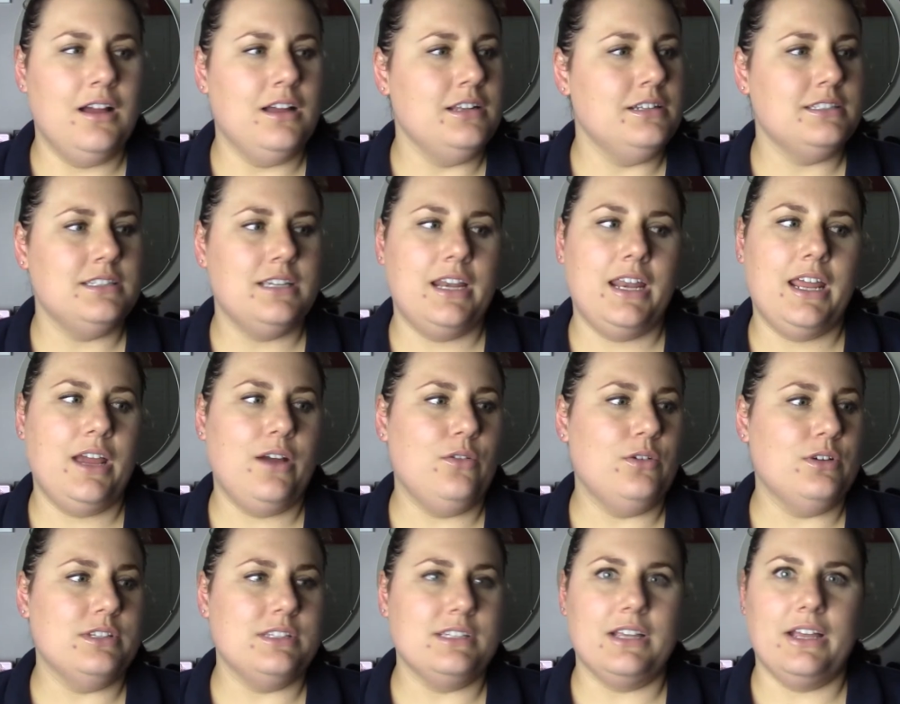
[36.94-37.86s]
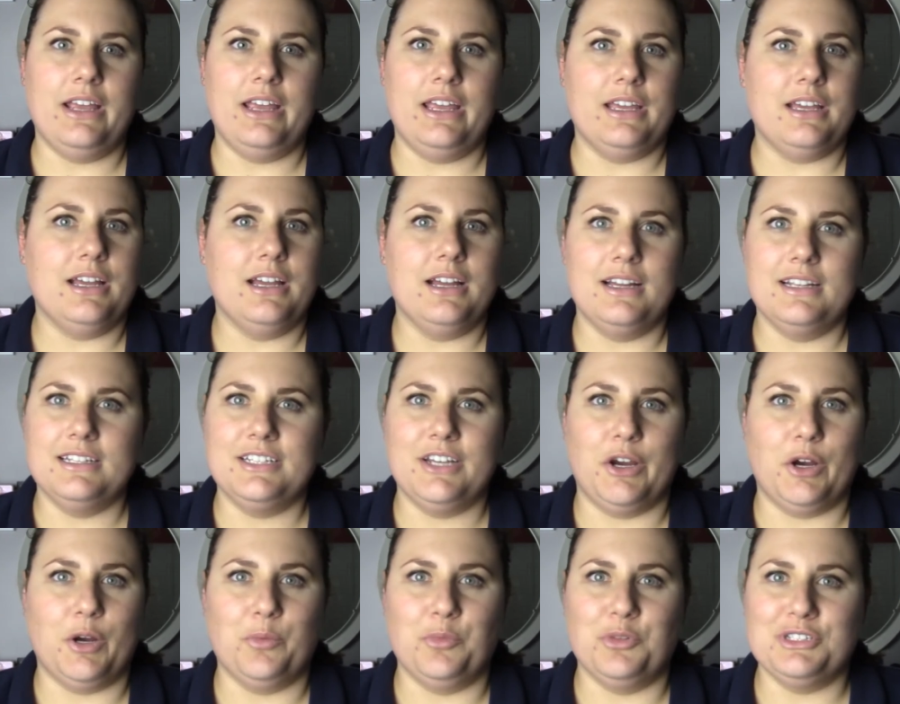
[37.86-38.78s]
today was like a
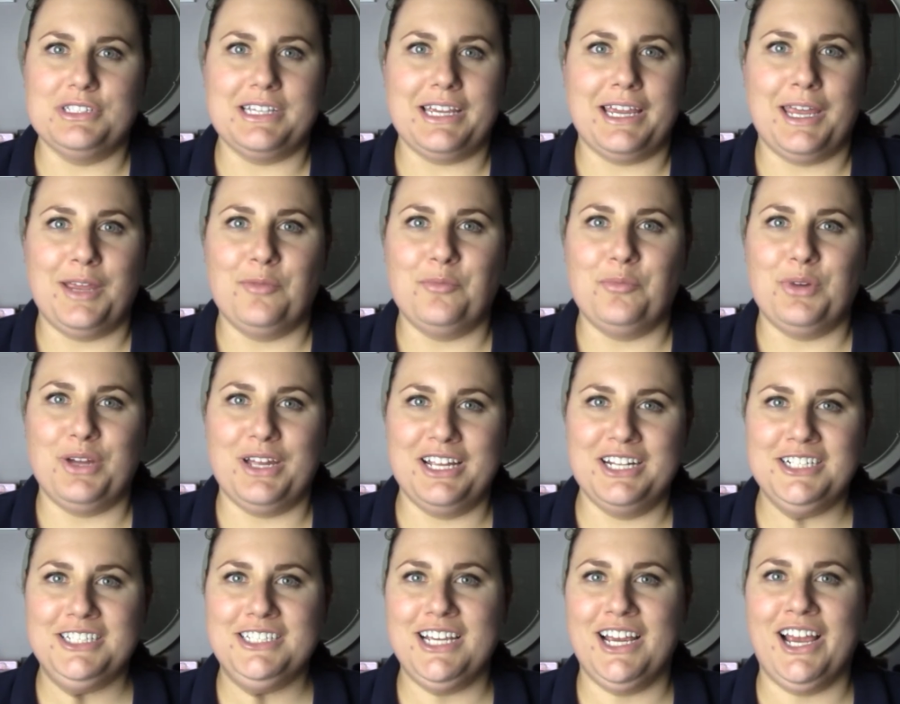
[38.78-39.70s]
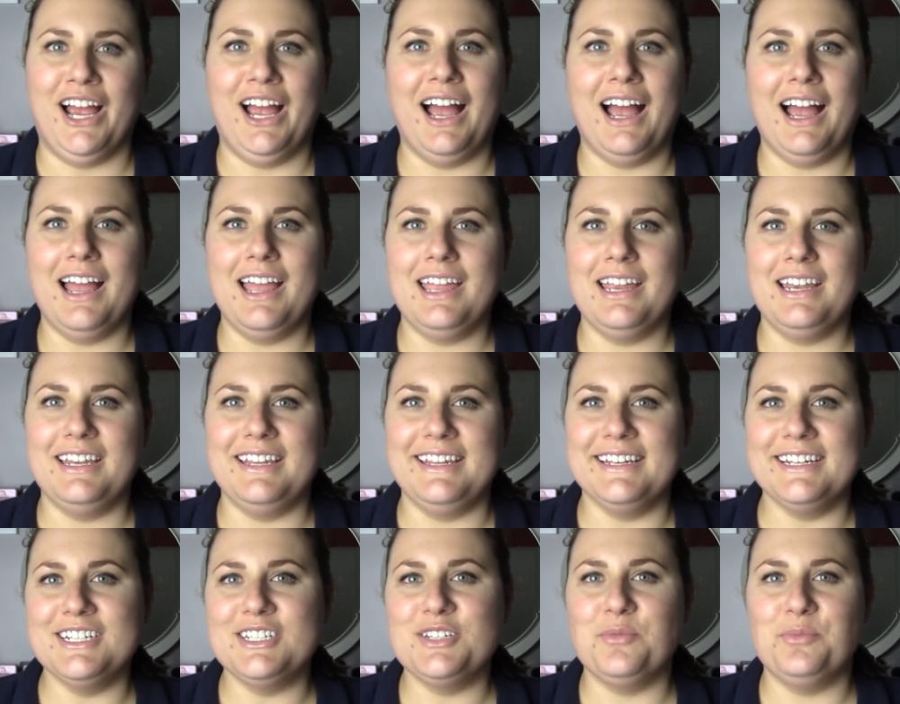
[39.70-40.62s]
terrible day, but I
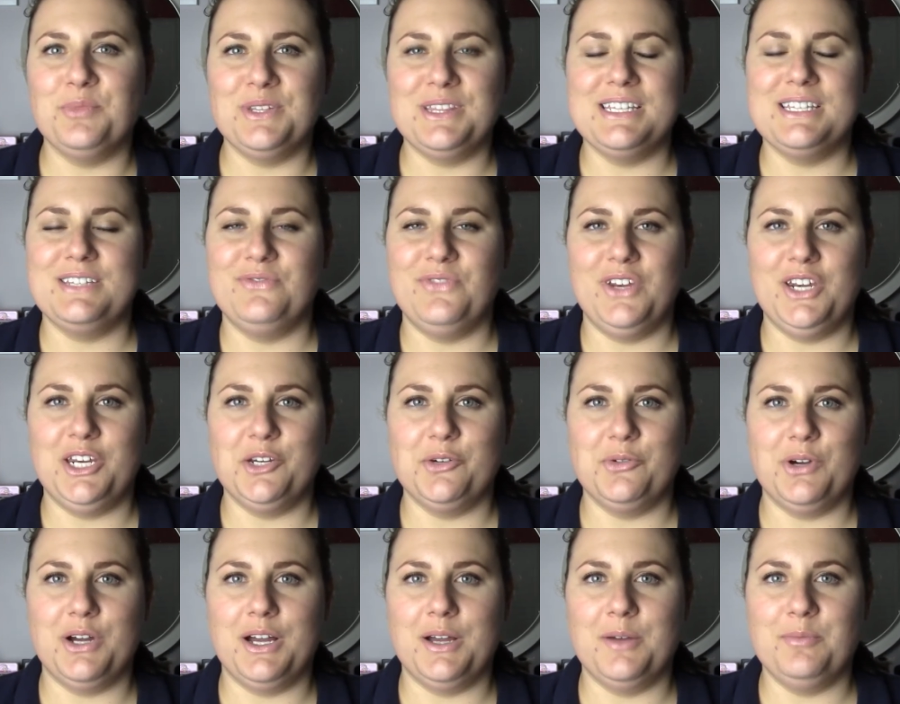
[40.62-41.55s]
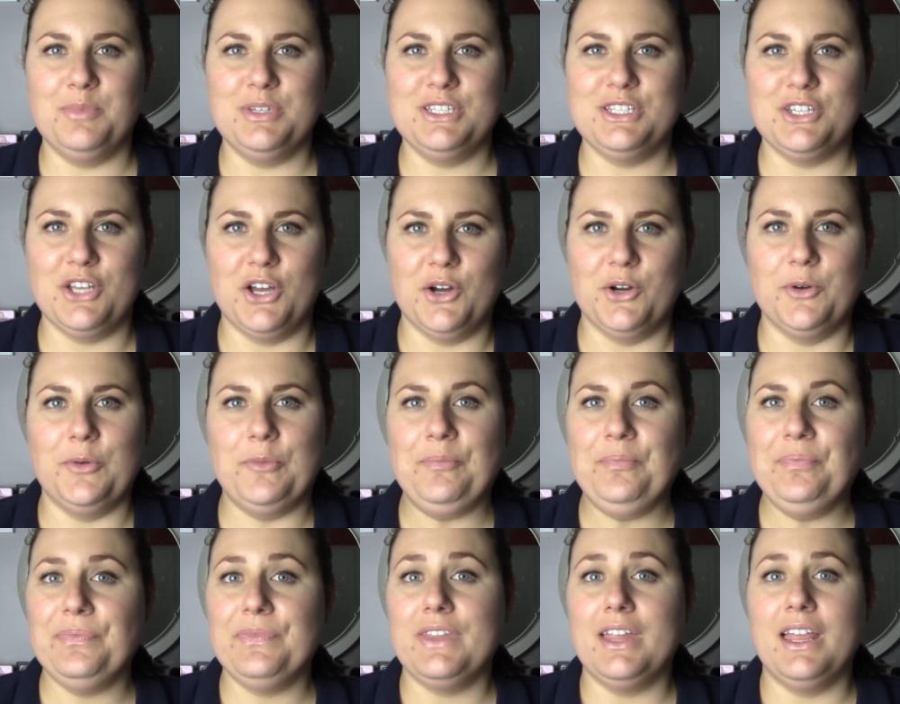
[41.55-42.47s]
needed to put this video up, so
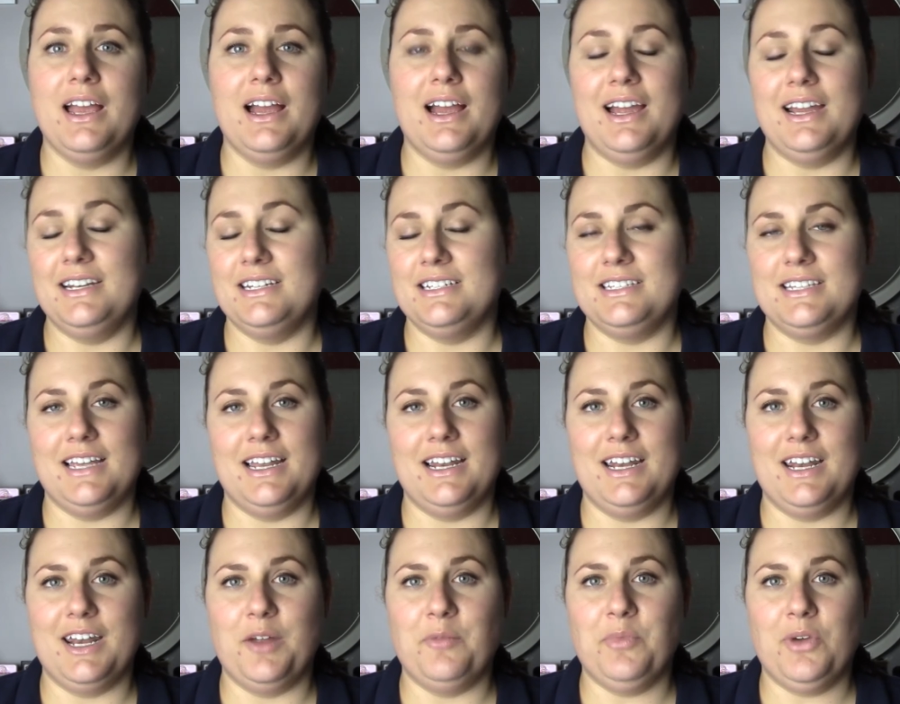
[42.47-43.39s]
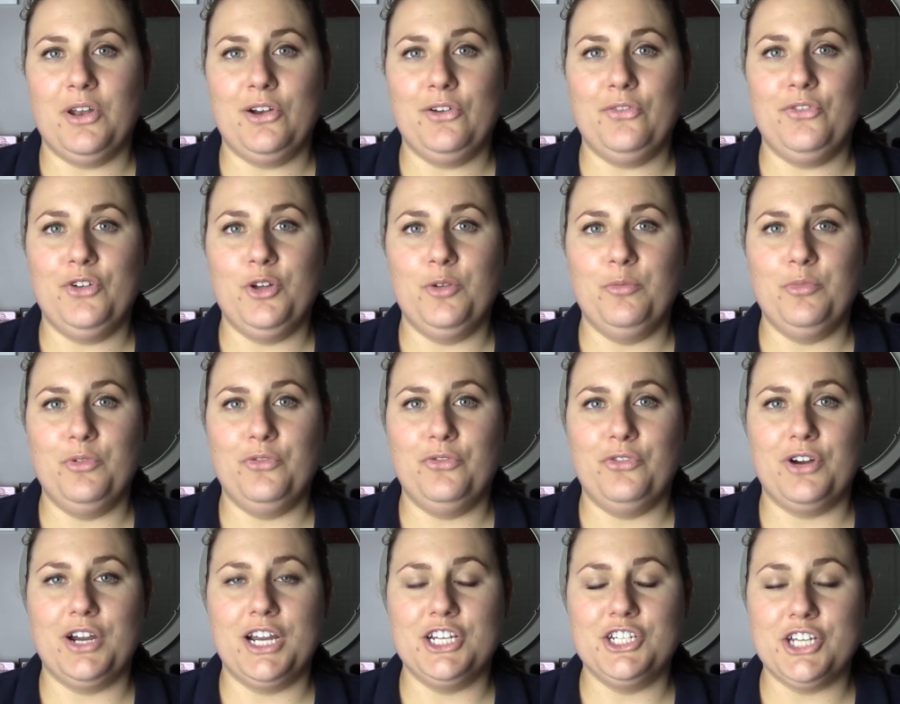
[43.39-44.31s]
I decided I better film
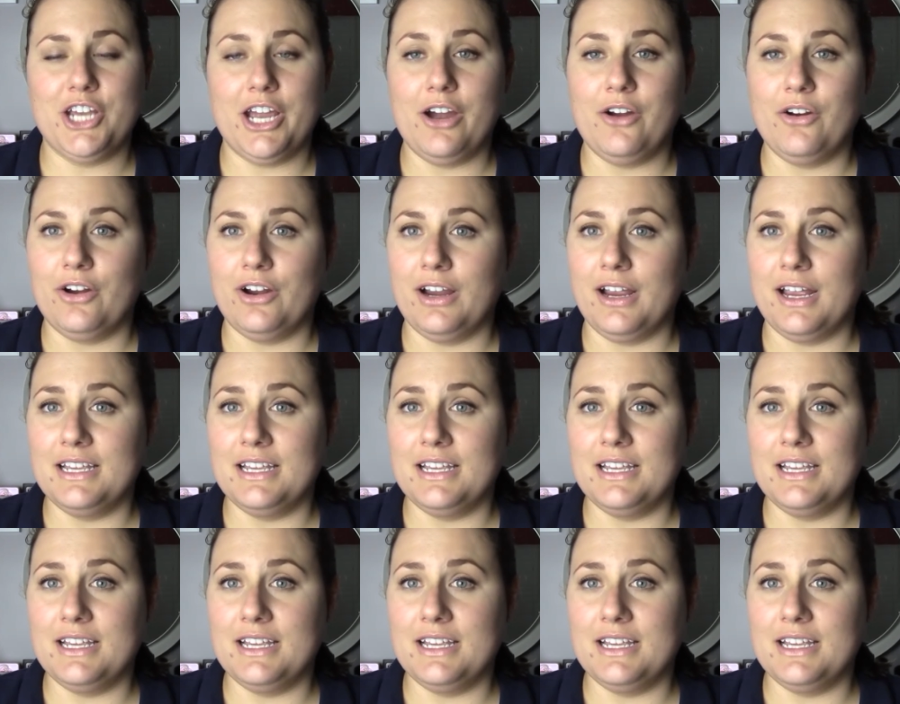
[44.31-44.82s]
before I shower.